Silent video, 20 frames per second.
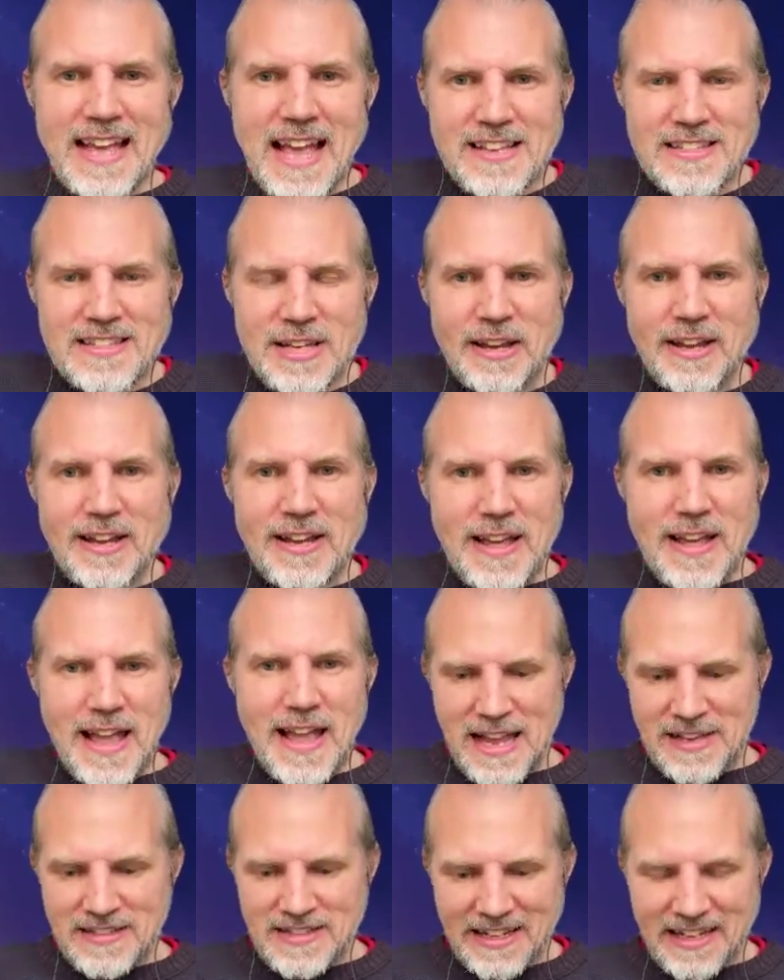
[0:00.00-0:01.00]
as
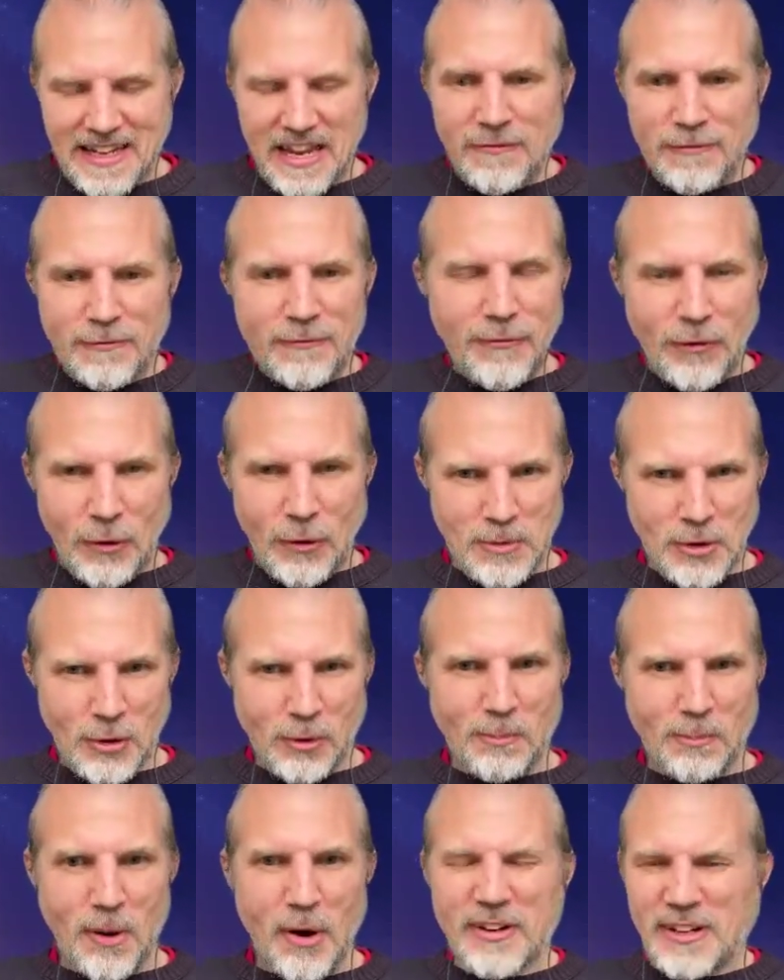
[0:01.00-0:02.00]
a gift from
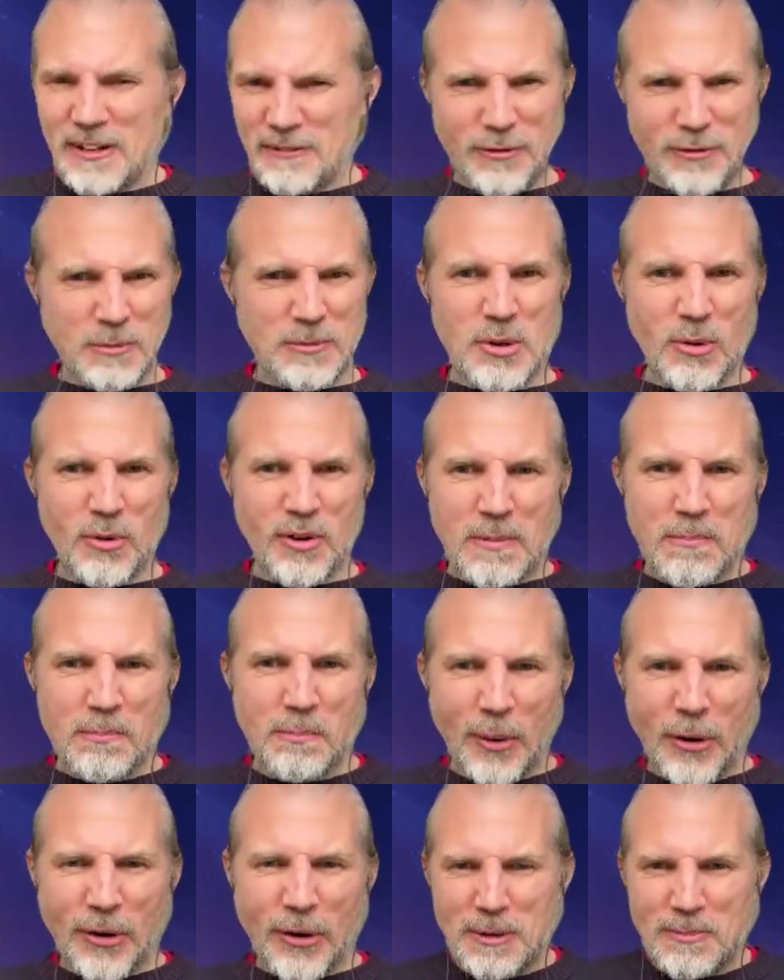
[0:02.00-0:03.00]
your body, from your
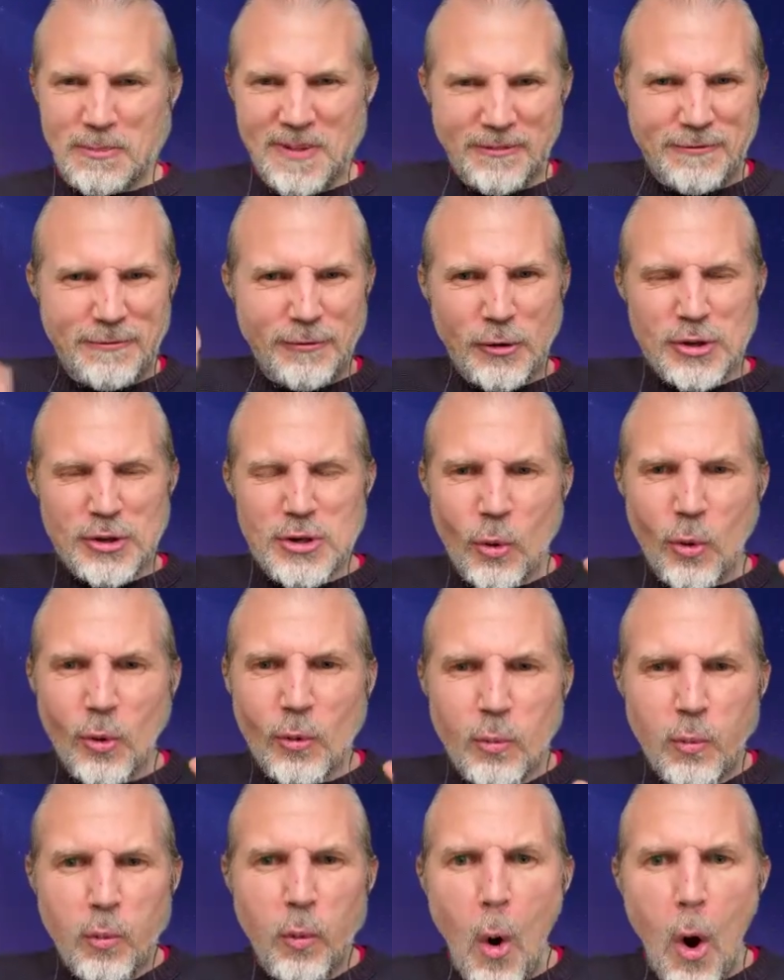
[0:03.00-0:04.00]
embodiment, for your
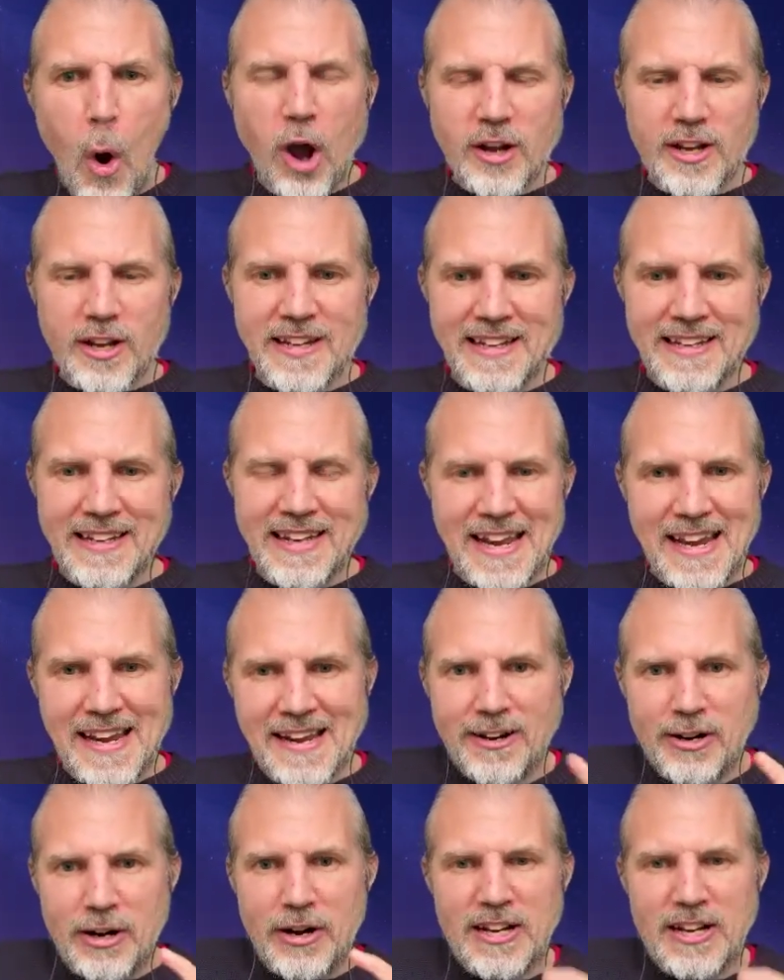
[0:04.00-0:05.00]
walking
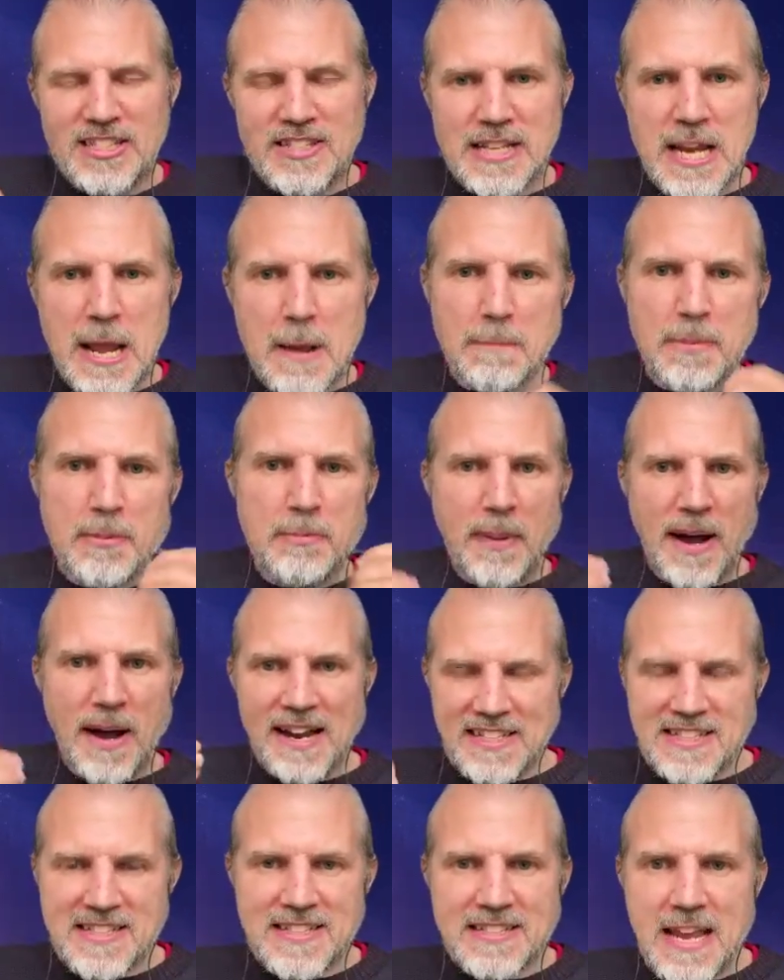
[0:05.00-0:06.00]
here step
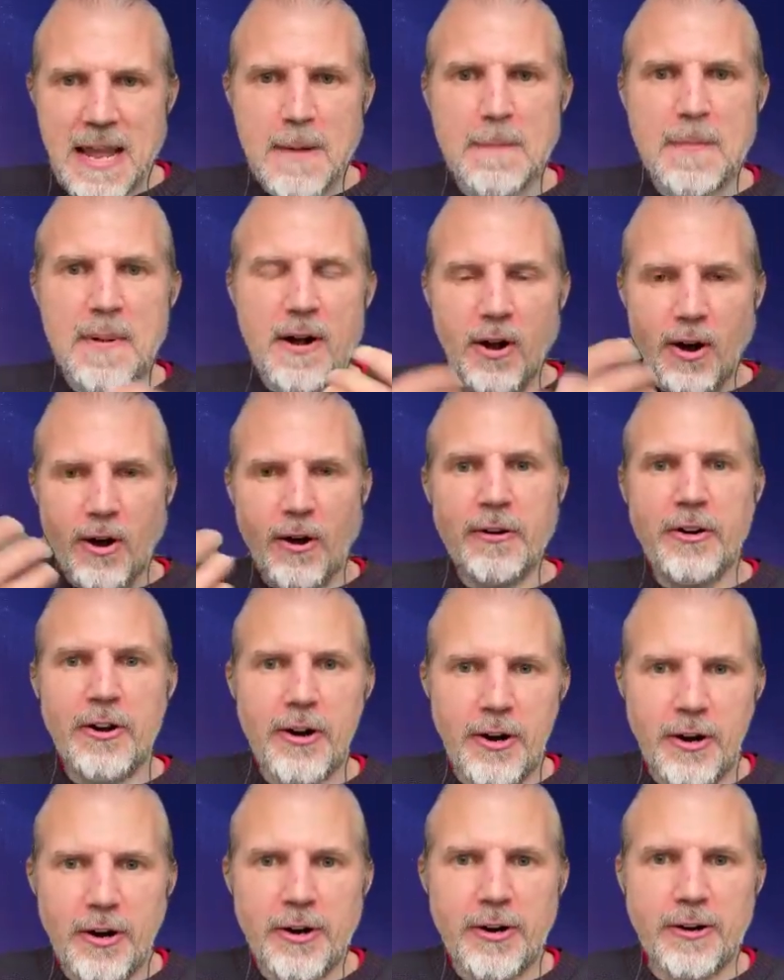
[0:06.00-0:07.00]
by step
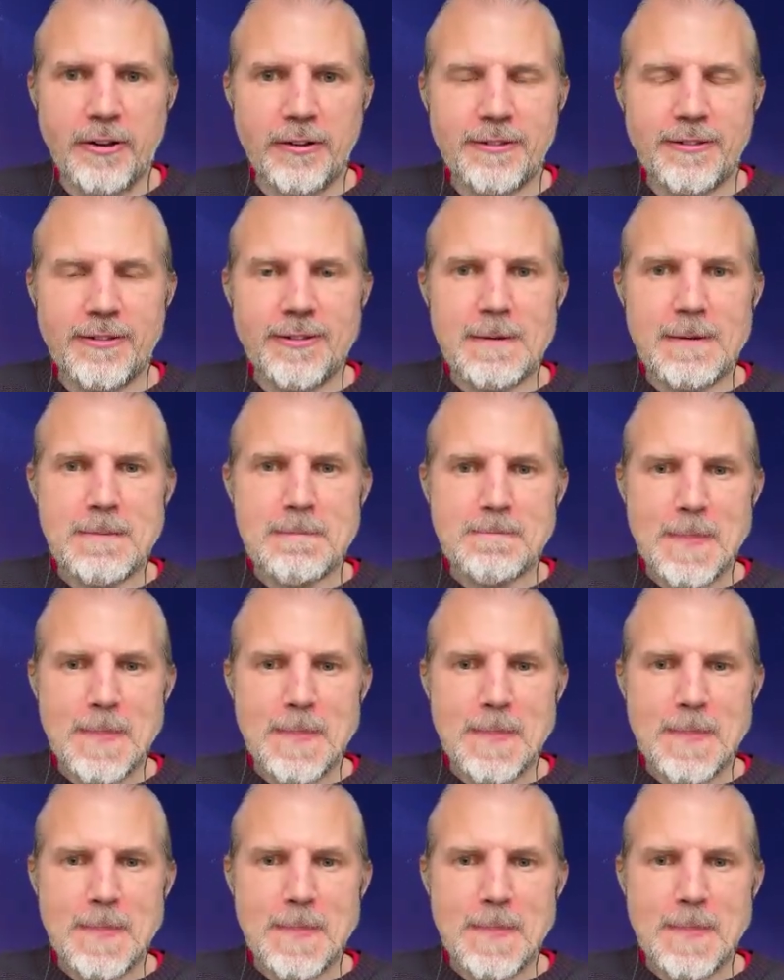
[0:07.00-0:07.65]
on earth.